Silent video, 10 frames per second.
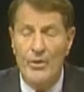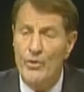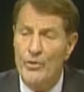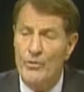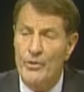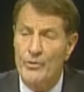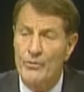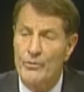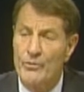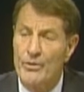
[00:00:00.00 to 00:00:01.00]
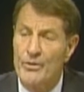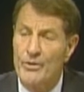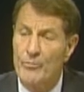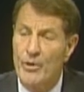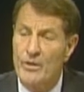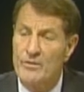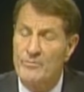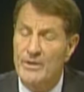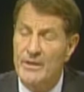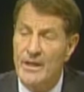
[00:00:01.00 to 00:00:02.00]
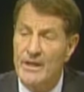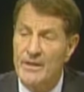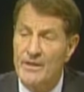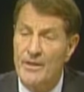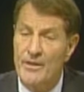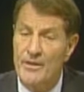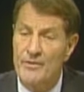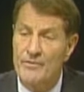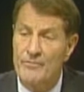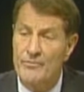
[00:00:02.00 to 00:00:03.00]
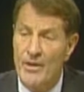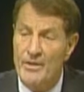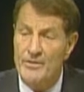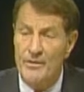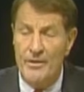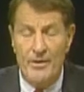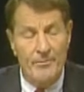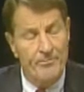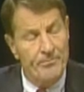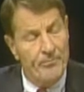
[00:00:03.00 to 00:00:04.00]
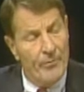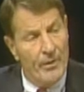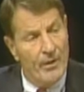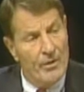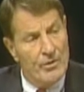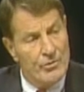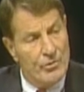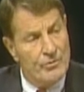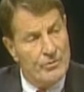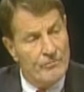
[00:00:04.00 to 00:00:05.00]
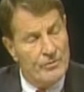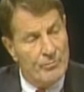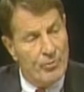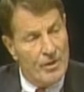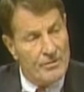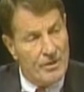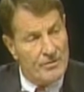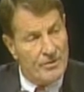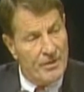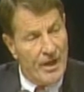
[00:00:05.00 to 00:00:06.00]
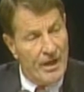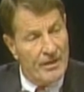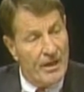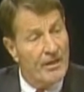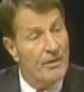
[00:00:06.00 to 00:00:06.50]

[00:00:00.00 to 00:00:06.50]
earlier during the approximate 90 days of translating. Joseph was processing, and at a